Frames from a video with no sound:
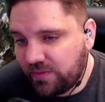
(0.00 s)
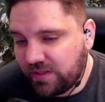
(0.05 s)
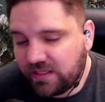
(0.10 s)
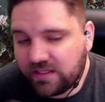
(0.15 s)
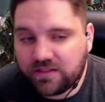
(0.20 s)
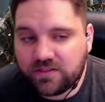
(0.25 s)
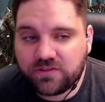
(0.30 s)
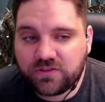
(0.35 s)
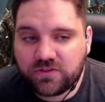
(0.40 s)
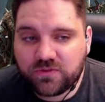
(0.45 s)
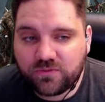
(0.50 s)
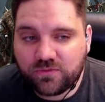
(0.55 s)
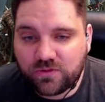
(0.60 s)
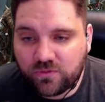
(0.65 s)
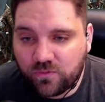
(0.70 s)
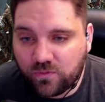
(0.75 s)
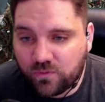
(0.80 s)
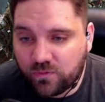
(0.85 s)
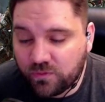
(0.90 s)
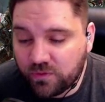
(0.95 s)
because
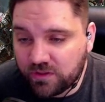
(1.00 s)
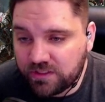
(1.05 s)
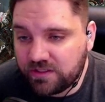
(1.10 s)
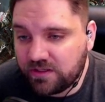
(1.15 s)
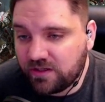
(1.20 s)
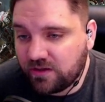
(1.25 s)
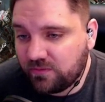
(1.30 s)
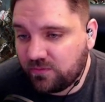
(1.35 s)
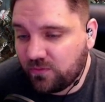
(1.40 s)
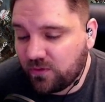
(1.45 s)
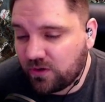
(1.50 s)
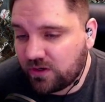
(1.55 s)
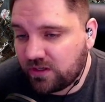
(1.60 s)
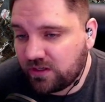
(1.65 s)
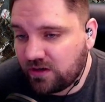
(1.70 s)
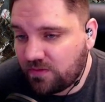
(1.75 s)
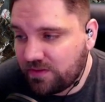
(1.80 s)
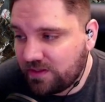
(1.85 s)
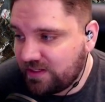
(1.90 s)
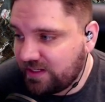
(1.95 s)
we're really
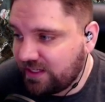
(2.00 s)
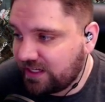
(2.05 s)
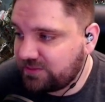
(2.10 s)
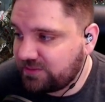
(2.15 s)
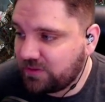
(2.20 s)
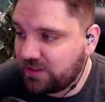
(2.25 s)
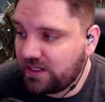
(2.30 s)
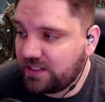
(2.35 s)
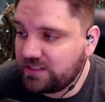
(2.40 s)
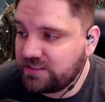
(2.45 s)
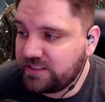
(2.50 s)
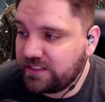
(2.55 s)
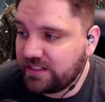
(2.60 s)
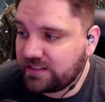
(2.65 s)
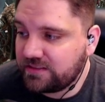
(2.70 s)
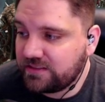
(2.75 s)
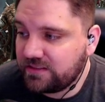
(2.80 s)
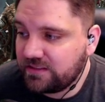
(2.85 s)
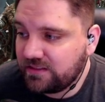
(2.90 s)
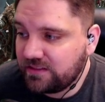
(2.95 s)
working on the next
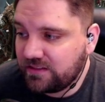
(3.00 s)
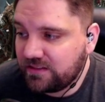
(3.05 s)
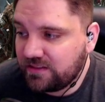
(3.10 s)
project.